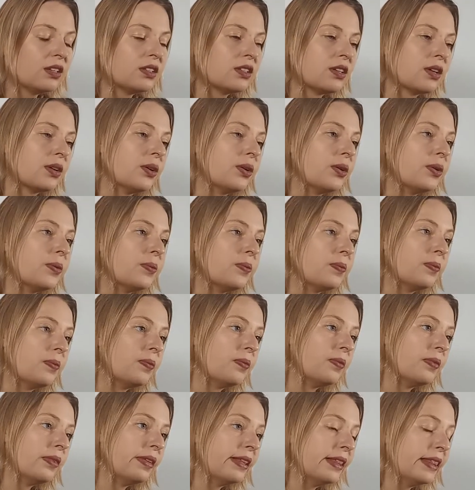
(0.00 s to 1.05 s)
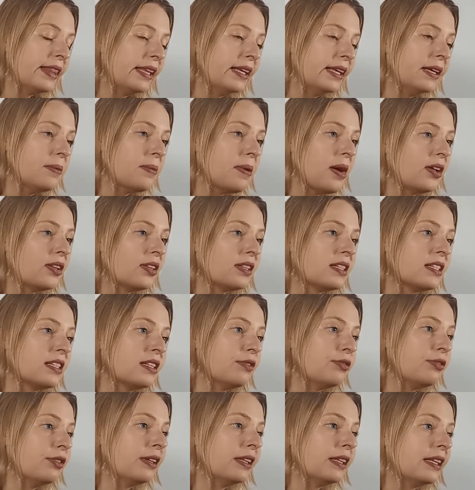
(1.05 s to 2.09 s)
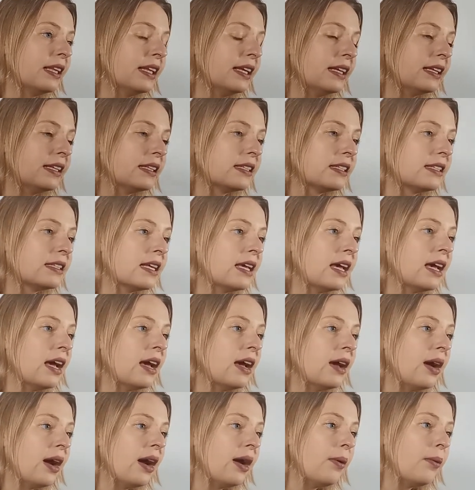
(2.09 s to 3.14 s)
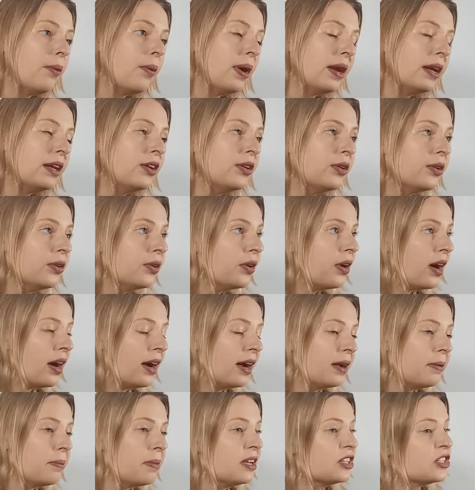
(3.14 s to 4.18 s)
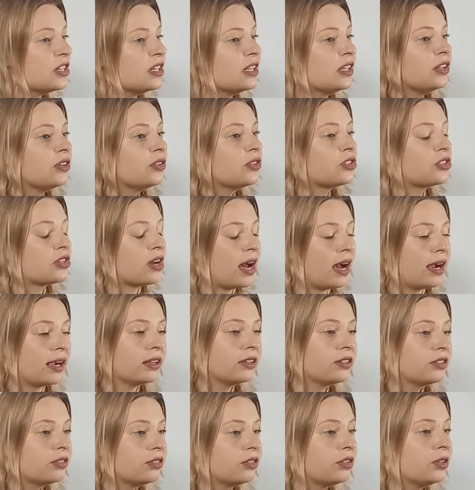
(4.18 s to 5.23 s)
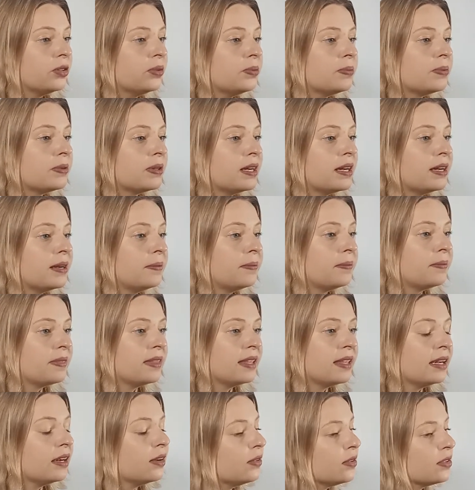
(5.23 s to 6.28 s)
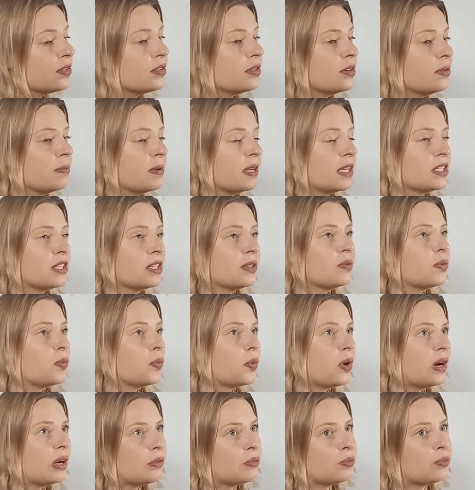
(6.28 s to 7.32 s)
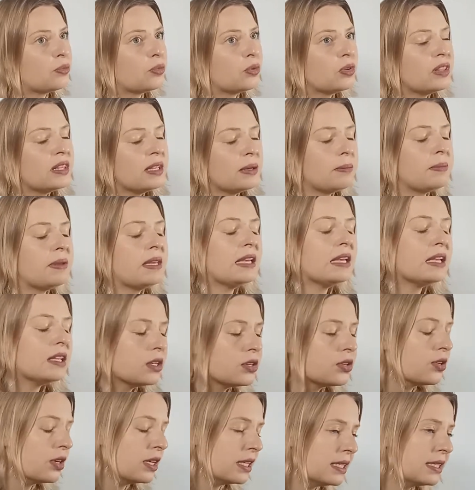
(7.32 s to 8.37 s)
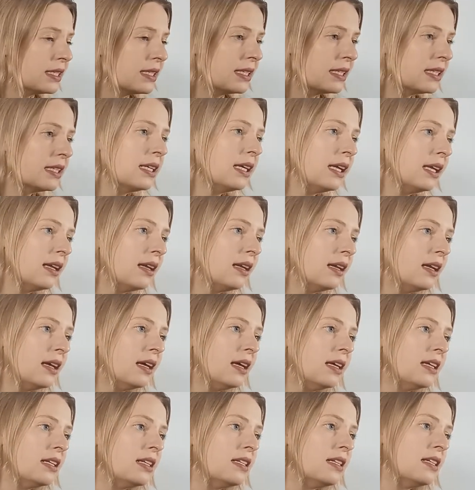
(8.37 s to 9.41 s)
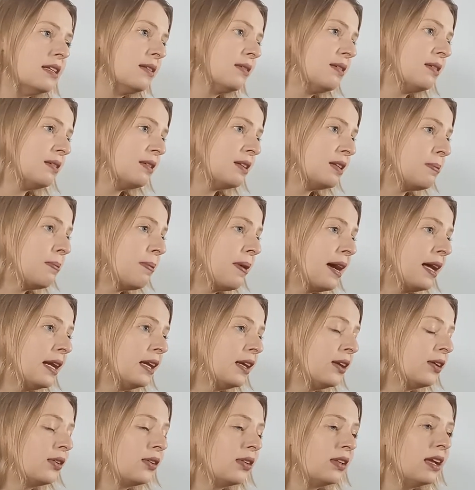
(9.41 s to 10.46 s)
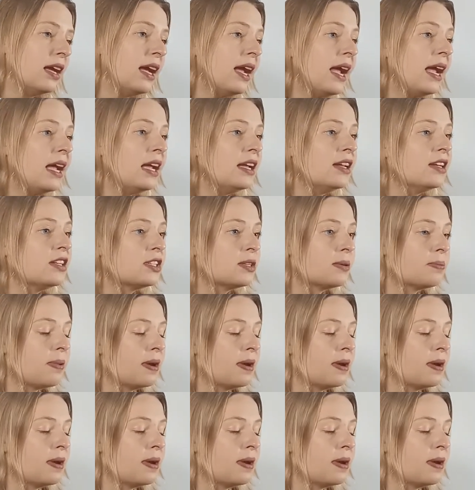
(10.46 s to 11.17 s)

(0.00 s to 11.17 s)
So think about the different things. When you are imagining your target group, then also imagine what would they be interested in, depending on the age,